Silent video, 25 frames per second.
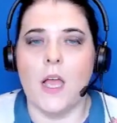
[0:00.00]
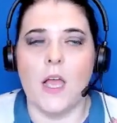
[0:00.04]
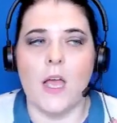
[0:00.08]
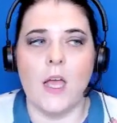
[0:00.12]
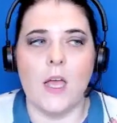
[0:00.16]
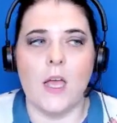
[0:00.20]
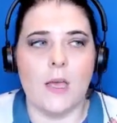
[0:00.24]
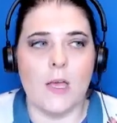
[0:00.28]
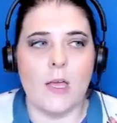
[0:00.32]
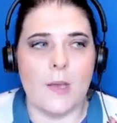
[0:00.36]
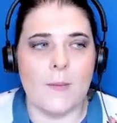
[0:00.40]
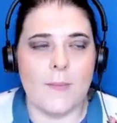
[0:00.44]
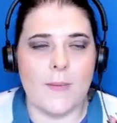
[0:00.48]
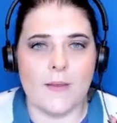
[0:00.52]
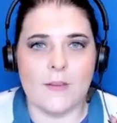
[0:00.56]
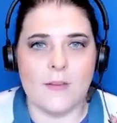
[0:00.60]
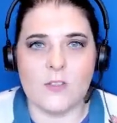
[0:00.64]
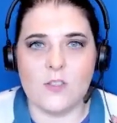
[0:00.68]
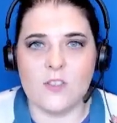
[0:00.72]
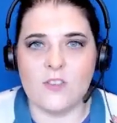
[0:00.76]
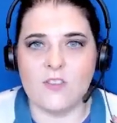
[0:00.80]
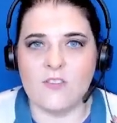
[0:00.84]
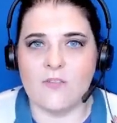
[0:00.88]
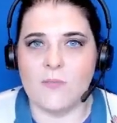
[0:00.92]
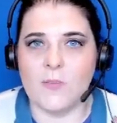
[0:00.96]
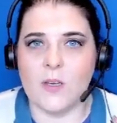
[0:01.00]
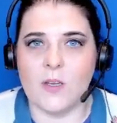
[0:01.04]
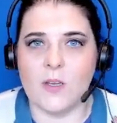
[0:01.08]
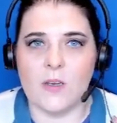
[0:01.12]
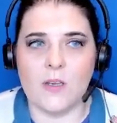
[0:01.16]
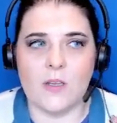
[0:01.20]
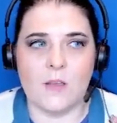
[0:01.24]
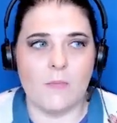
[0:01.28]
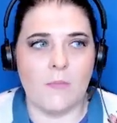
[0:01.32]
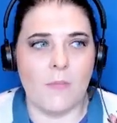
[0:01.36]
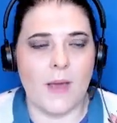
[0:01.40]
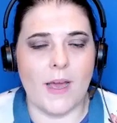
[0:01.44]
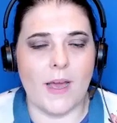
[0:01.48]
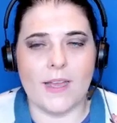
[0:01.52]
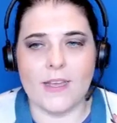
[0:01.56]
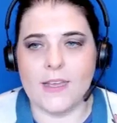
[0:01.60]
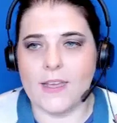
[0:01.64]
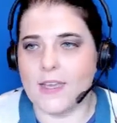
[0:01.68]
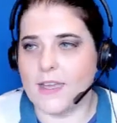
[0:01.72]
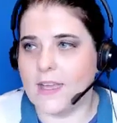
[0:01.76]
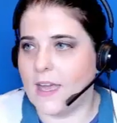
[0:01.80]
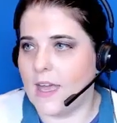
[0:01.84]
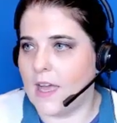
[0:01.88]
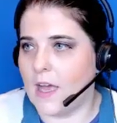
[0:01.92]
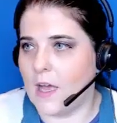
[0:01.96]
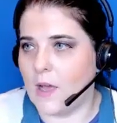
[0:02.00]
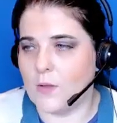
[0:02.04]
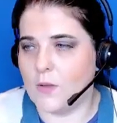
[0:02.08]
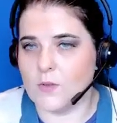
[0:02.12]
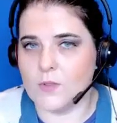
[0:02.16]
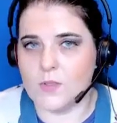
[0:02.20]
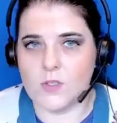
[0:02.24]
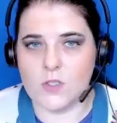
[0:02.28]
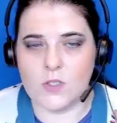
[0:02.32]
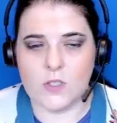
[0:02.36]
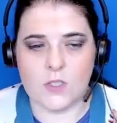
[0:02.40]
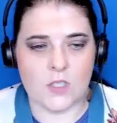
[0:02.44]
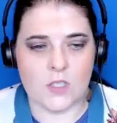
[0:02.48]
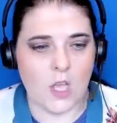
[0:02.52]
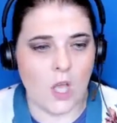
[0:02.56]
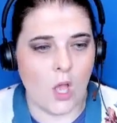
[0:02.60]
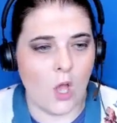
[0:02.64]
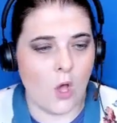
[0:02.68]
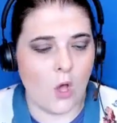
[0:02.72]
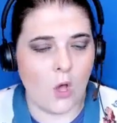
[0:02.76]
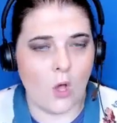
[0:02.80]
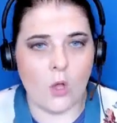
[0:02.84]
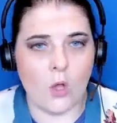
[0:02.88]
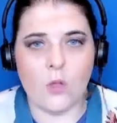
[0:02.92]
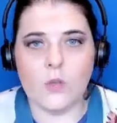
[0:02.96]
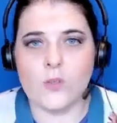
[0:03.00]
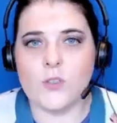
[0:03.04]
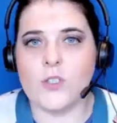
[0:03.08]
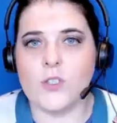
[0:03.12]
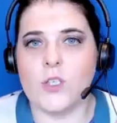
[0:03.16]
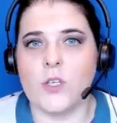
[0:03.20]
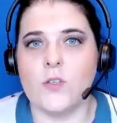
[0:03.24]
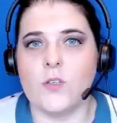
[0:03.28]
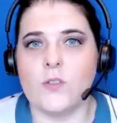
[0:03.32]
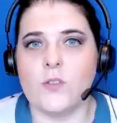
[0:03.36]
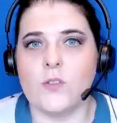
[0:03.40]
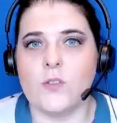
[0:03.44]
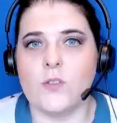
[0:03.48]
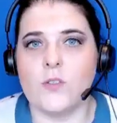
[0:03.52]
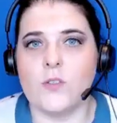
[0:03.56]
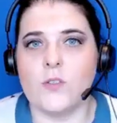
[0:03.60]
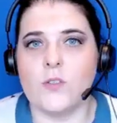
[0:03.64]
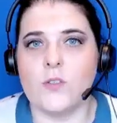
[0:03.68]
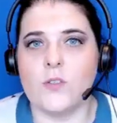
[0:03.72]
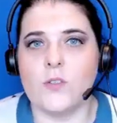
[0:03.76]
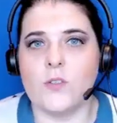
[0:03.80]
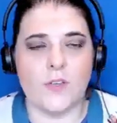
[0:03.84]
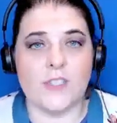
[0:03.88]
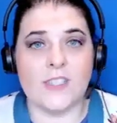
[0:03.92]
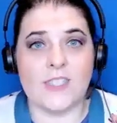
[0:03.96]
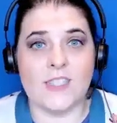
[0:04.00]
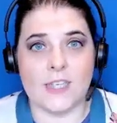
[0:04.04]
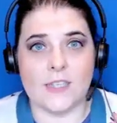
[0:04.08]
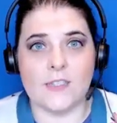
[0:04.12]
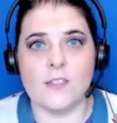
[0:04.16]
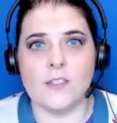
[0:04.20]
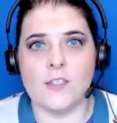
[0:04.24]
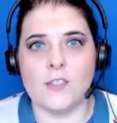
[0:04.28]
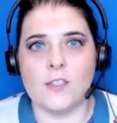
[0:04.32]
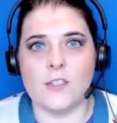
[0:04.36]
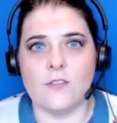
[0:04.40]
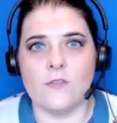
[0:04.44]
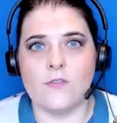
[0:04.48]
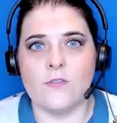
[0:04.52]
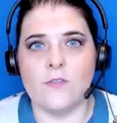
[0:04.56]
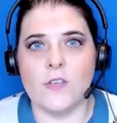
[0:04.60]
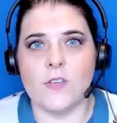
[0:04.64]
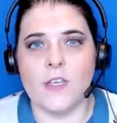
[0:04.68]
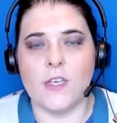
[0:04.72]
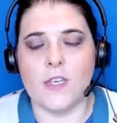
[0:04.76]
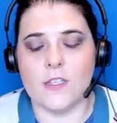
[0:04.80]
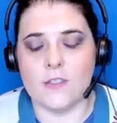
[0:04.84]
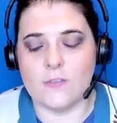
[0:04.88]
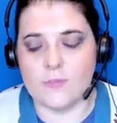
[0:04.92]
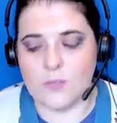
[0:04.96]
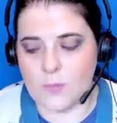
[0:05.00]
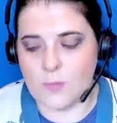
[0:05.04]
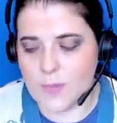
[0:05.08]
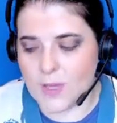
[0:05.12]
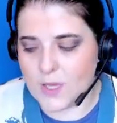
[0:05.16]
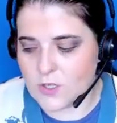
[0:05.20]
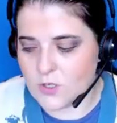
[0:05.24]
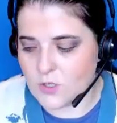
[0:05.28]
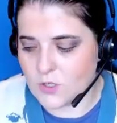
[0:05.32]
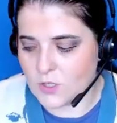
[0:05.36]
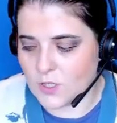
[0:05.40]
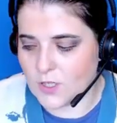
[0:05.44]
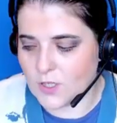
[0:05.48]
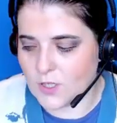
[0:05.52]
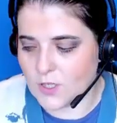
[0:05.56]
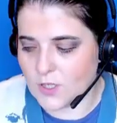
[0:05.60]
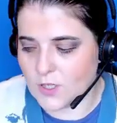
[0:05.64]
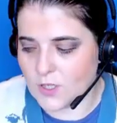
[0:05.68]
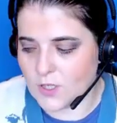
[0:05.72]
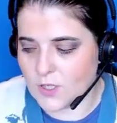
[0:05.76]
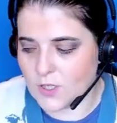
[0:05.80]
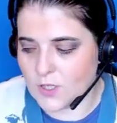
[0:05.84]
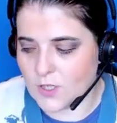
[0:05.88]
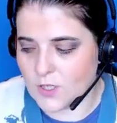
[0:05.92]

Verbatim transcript: uh, amounts of money, bank accounts, all sorts of sensitive uh, information.